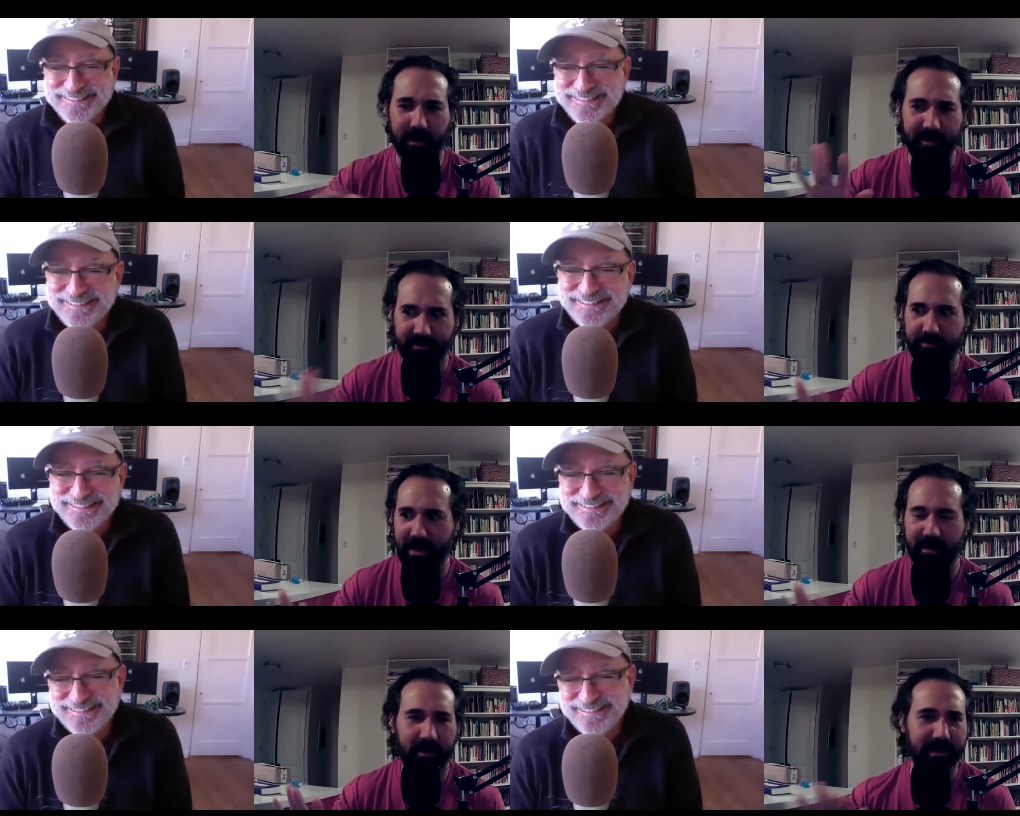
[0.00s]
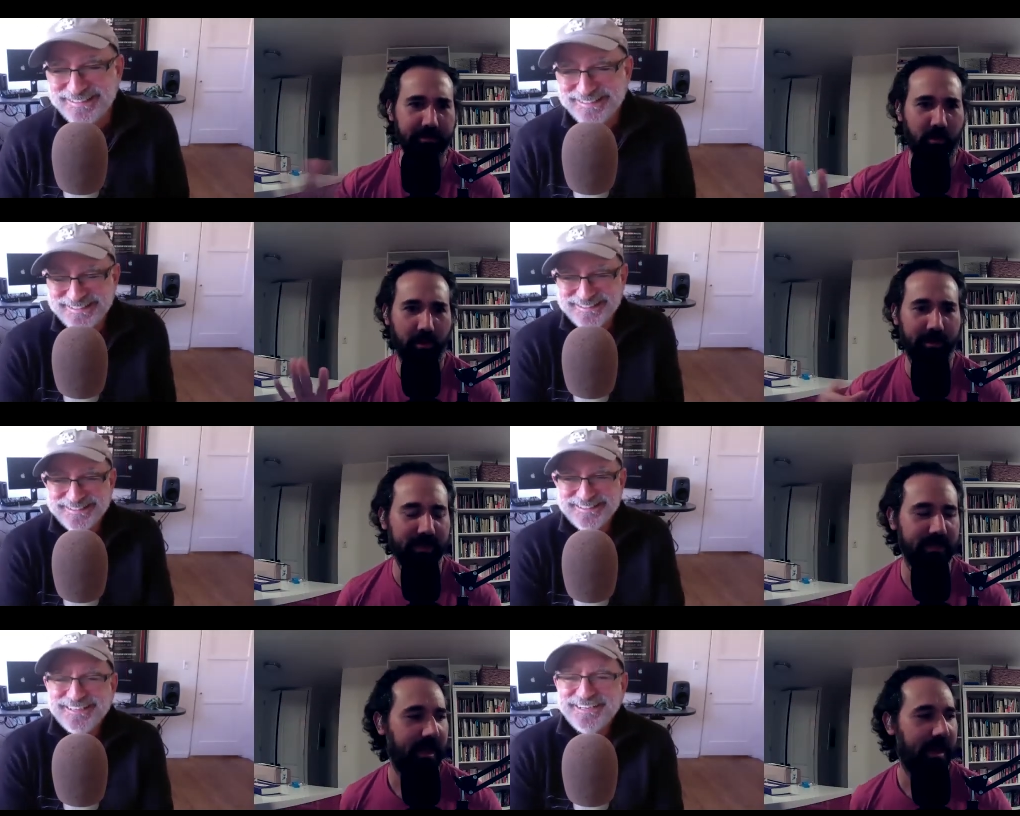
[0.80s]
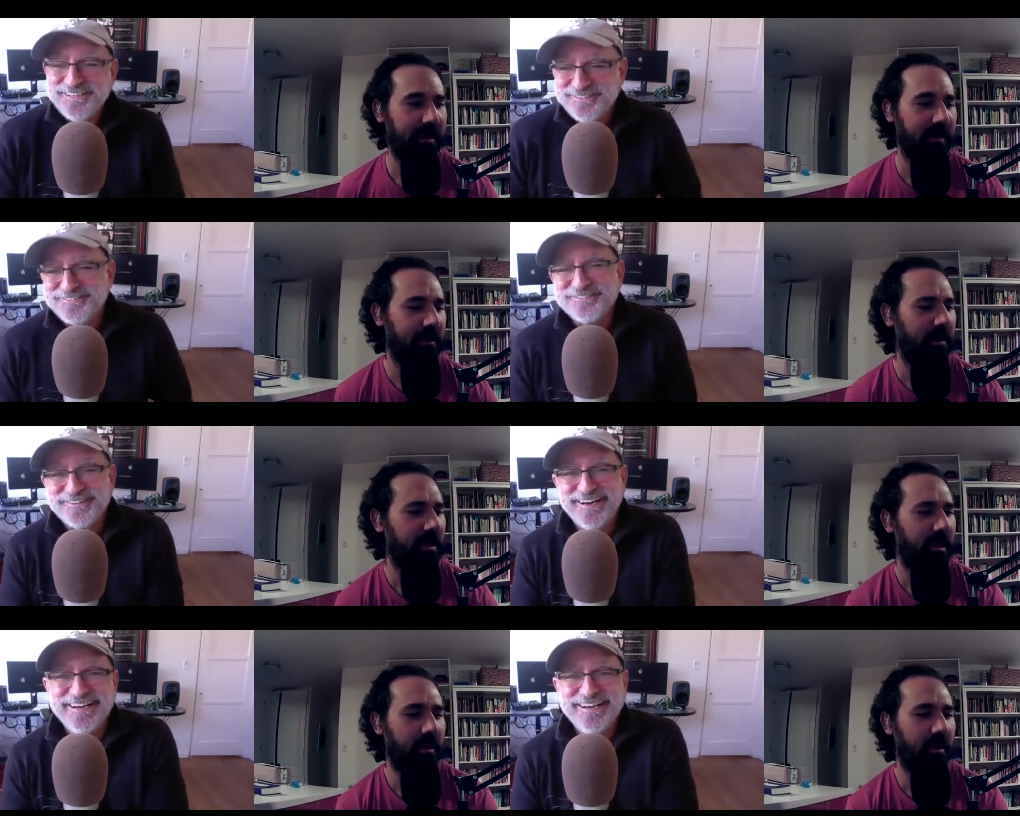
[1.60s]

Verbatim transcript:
Speaker 1: on this man on this poor man's neck and, right.